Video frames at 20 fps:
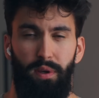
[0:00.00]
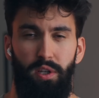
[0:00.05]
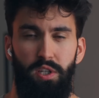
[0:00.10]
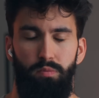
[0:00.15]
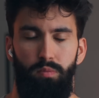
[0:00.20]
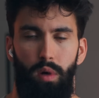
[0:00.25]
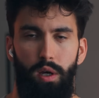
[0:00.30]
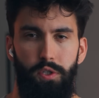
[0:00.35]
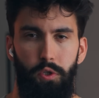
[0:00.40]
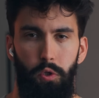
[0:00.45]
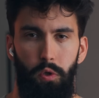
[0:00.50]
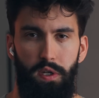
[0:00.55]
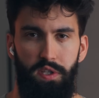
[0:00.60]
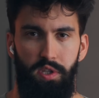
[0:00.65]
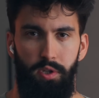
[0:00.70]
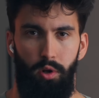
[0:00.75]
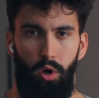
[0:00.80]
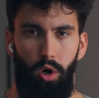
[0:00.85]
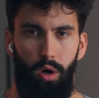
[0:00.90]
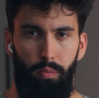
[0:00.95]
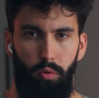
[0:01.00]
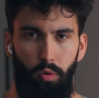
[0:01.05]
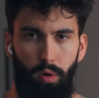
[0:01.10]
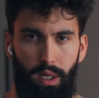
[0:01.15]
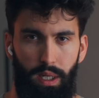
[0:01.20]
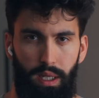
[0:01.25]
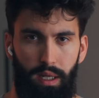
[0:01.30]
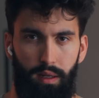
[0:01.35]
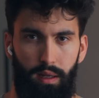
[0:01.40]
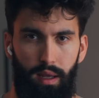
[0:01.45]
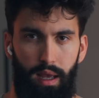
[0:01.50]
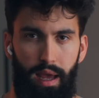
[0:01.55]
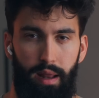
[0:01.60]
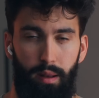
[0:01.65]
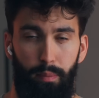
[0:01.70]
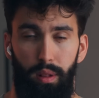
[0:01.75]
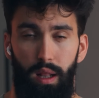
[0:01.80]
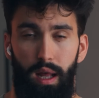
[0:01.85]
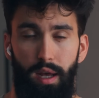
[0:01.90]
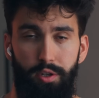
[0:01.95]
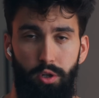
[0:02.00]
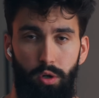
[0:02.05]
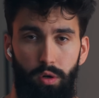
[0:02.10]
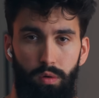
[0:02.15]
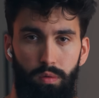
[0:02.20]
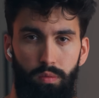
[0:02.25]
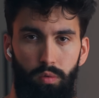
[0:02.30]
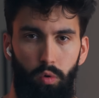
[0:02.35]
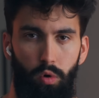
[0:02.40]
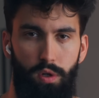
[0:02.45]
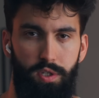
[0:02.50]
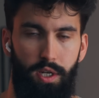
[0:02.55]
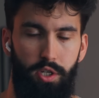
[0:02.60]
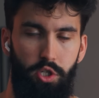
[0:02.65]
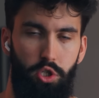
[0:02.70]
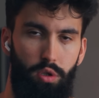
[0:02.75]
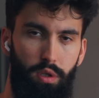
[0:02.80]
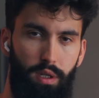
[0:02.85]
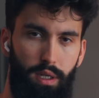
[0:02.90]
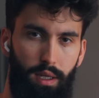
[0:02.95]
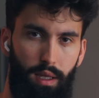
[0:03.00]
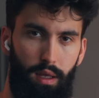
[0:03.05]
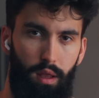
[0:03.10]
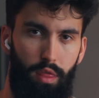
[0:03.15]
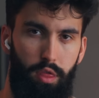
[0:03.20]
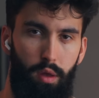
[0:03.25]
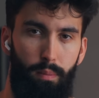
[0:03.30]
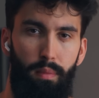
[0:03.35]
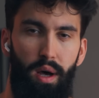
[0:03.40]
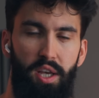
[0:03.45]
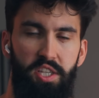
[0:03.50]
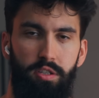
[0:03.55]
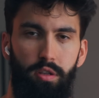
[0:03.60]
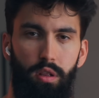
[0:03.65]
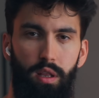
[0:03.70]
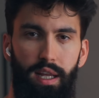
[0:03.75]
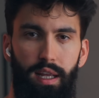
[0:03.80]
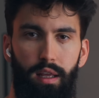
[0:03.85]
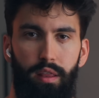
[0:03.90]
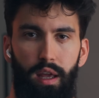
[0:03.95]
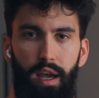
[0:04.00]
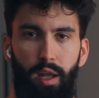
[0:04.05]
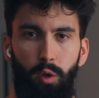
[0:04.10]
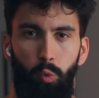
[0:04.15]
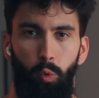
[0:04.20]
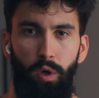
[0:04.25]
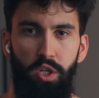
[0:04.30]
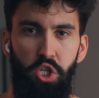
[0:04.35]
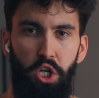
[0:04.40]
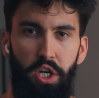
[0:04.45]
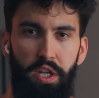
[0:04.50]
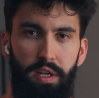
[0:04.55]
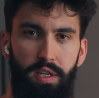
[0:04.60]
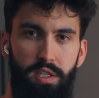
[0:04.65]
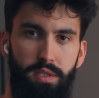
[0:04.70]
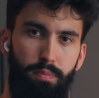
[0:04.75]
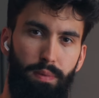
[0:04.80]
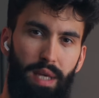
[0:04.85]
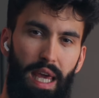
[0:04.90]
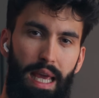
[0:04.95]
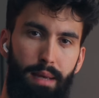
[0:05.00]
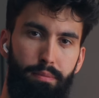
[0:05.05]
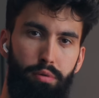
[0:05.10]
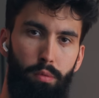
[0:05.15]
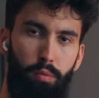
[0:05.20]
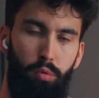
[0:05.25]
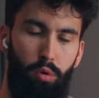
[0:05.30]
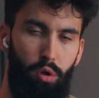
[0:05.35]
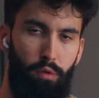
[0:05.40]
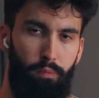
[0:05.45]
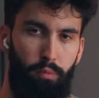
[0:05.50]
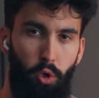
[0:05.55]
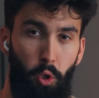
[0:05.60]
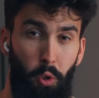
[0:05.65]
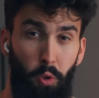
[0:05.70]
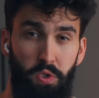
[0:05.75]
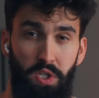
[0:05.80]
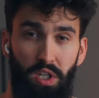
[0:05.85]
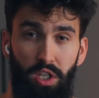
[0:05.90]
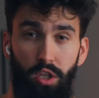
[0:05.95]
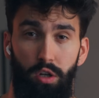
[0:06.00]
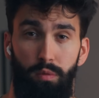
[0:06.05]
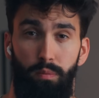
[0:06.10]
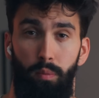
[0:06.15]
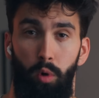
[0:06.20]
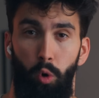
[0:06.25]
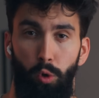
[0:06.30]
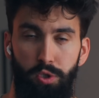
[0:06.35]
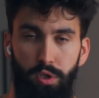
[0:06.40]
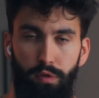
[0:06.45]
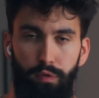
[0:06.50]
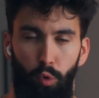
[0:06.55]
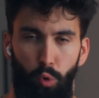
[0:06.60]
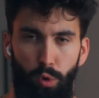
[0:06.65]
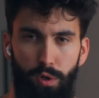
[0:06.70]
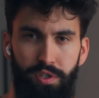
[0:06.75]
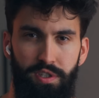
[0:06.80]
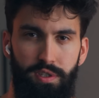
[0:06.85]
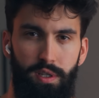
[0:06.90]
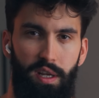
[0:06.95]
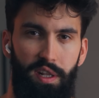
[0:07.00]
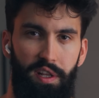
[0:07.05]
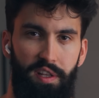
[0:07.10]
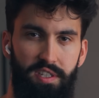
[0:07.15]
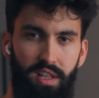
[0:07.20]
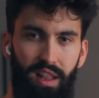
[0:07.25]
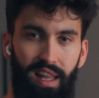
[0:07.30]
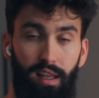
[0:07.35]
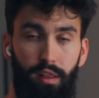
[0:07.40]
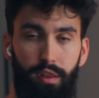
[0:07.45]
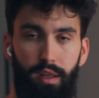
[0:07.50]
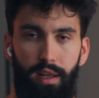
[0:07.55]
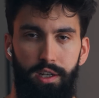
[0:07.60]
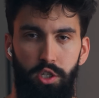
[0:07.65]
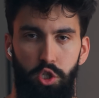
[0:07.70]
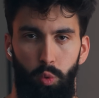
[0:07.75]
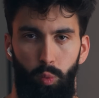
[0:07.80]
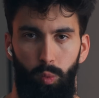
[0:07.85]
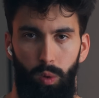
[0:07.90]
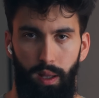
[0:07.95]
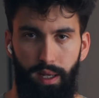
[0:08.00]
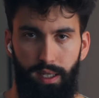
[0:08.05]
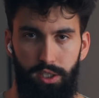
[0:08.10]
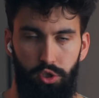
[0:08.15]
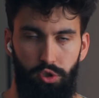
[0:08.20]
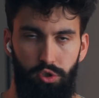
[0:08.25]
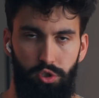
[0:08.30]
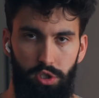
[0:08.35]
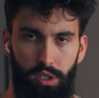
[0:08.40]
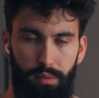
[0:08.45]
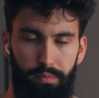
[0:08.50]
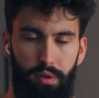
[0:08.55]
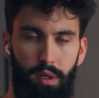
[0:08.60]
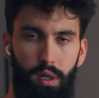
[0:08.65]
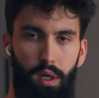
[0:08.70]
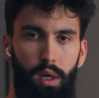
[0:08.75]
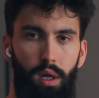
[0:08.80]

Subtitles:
because a muscle isn't operating at a plateau, or essentially the muscle length at which it is capable of producing the most force in its length-tension relationship,